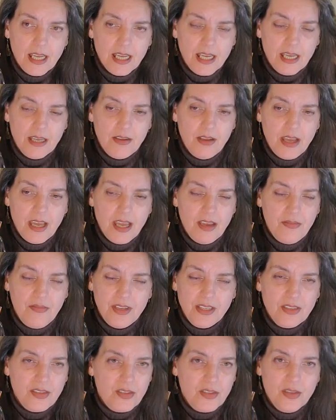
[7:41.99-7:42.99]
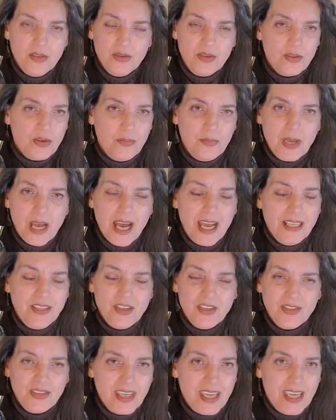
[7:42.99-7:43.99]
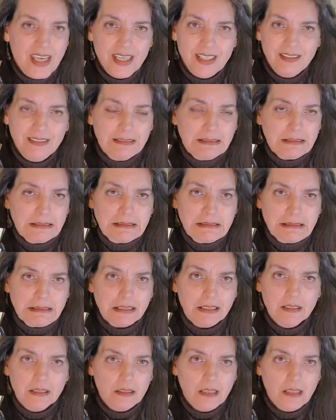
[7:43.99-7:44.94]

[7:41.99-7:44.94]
If it's too soapy, I just can't. Oh,